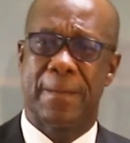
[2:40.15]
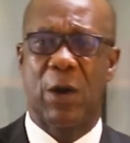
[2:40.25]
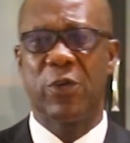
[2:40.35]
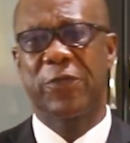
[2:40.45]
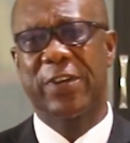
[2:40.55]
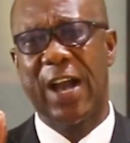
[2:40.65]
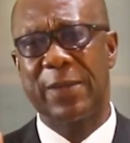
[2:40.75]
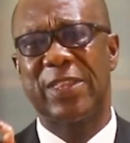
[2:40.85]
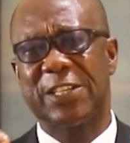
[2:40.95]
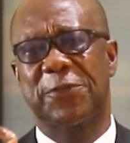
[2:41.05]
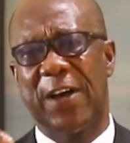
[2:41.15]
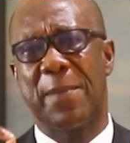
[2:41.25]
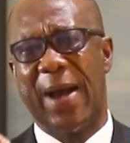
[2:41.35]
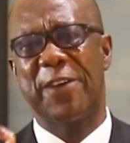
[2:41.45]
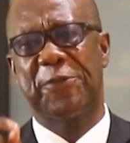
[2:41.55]
But we've come this far
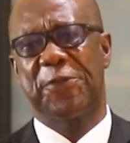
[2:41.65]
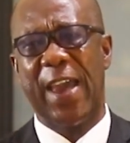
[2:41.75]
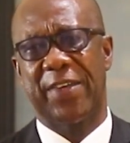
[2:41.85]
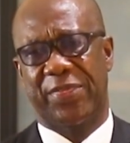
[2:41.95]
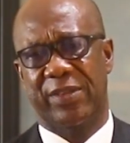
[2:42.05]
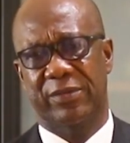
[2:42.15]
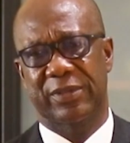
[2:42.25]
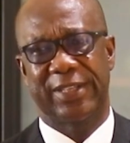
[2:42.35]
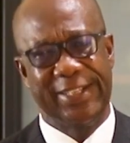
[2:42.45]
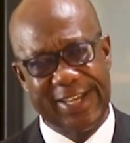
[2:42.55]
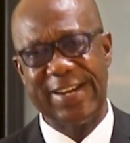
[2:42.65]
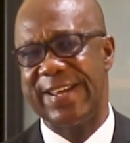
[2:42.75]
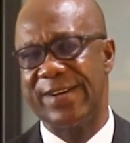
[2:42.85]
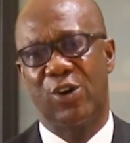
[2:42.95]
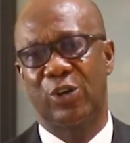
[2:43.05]
by faith,
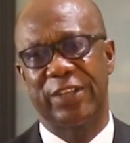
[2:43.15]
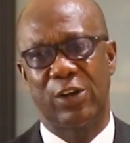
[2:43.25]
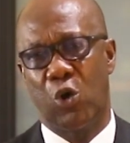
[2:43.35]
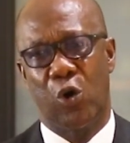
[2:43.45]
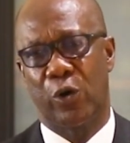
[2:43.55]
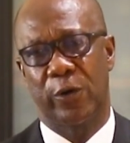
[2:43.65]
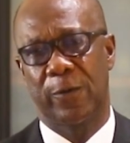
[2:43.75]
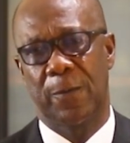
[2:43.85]
leaning on the Lord.